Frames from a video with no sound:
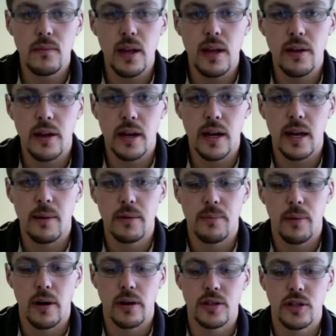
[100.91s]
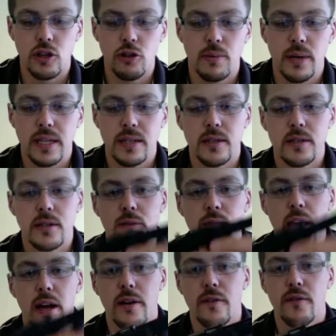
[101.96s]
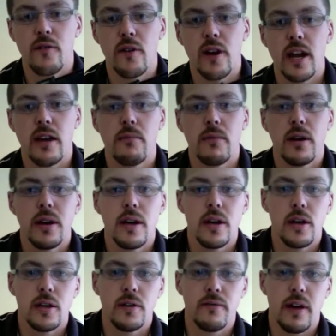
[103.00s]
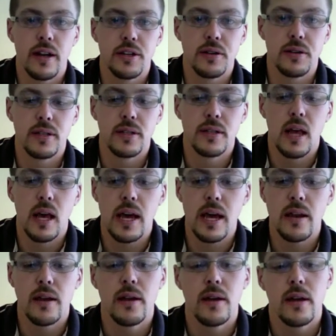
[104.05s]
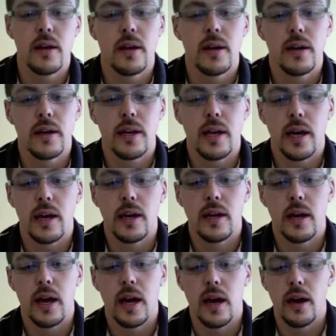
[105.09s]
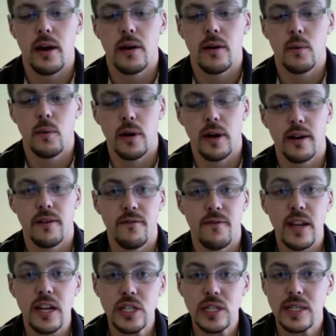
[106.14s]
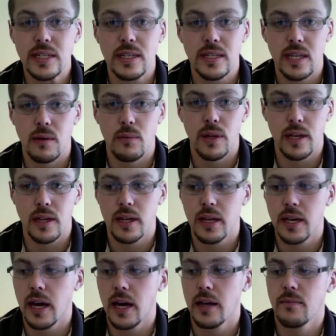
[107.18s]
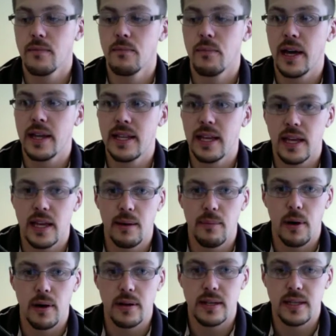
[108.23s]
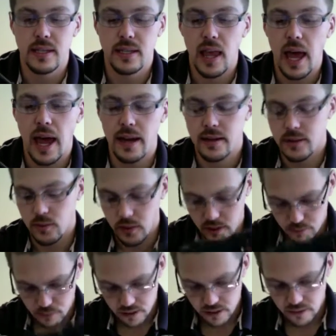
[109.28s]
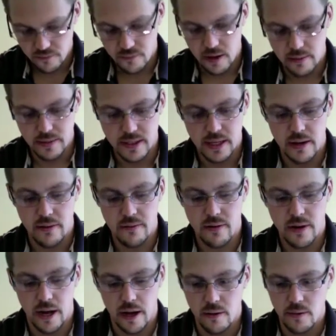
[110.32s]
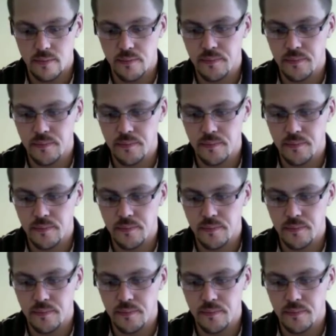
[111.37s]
They're going to come apart in two pieces. You've got your frame, you've got your slide. Okay, we're going to finish disassembling the gun by taking apart the slide. So we're going to put the frame aside for now.